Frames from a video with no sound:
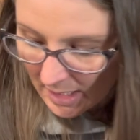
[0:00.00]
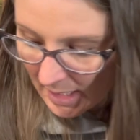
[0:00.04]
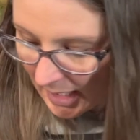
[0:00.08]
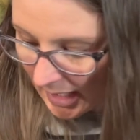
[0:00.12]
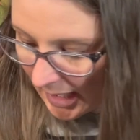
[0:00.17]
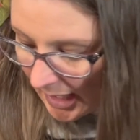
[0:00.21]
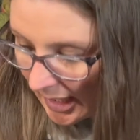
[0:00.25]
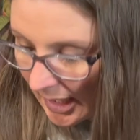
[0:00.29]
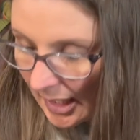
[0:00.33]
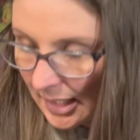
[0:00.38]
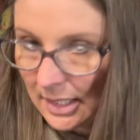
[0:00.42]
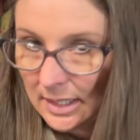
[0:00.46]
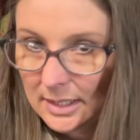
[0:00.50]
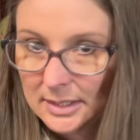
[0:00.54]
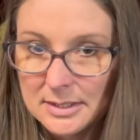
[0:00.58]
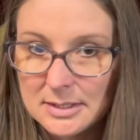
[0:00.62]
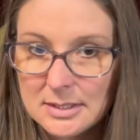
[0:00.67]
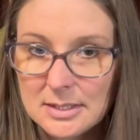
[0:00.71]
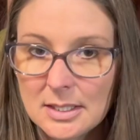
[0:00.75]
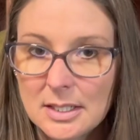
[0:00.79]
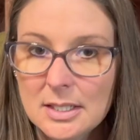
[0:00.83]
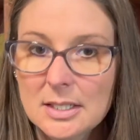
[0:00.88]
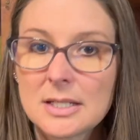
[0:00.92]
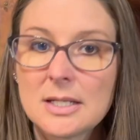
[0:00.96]
And
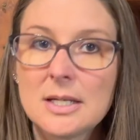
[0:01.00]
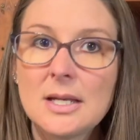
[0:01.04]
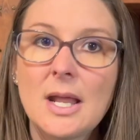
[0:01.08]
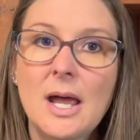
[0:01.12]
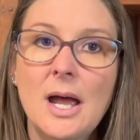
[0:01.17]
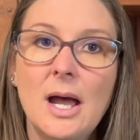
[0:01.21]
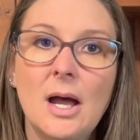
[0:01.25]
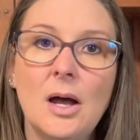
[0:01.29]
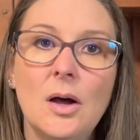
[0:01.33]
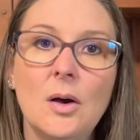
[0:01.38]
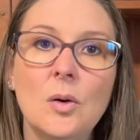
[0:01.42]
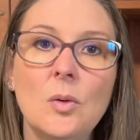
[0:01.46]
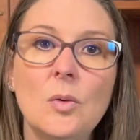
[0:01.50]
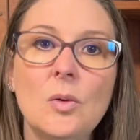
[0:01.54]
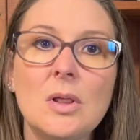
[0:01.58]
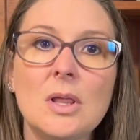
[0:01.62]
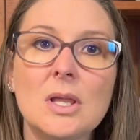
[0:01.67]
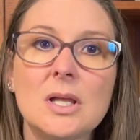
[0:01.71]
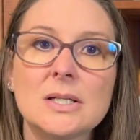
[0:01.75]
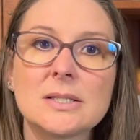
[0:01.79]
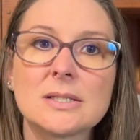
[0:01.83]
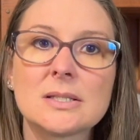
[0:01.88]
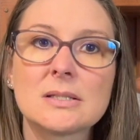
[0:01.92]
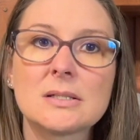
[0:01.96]
now
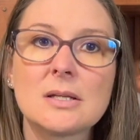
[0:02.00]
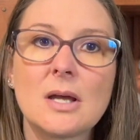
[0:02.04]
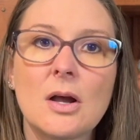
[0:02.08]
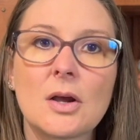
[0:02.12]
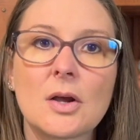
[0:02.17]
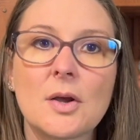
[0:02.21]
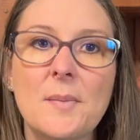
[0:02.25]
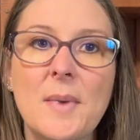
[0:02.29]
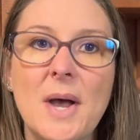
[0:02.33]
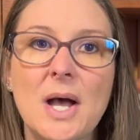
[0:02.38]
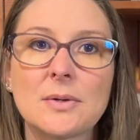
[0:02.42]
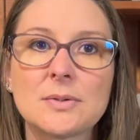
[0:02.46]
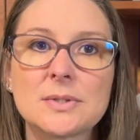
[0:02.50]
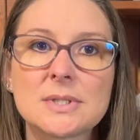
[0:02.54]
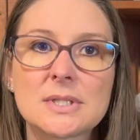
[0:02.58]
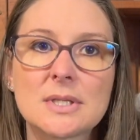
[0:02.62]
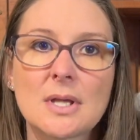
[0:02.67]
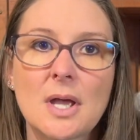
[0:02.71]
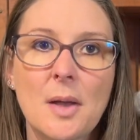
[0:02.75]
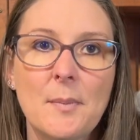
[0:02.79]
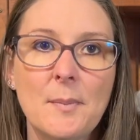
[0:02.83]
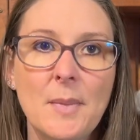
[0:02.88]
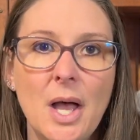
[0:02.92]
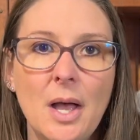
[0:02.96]
let's talk about
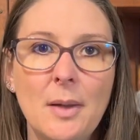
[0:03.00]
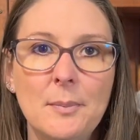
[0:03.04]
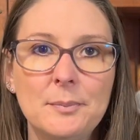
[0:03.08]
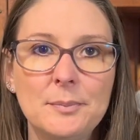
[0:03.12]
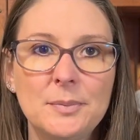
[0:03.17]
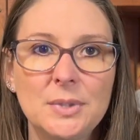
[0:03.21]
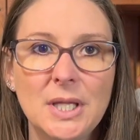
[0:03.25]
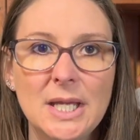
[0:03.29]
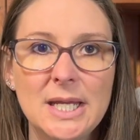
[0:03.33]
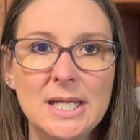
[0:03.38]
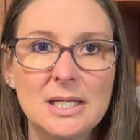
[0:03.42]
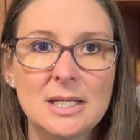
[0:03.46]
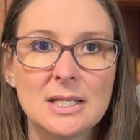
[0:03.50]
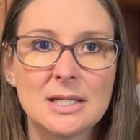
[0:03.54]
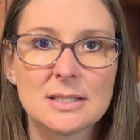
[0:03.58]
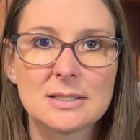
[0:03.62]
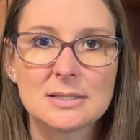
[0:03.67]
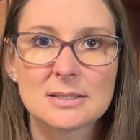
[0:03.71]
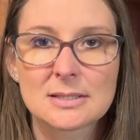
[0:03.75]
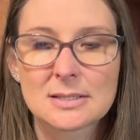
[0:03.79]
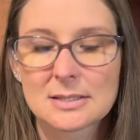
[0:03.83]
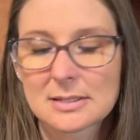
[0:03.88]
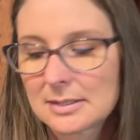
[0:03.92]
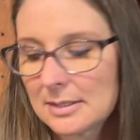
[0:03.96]
some
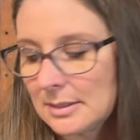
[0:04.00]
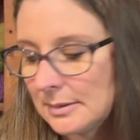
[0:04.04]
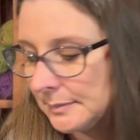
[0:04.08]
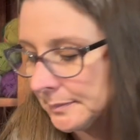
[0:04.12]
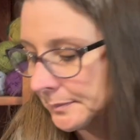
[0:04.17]
blankets.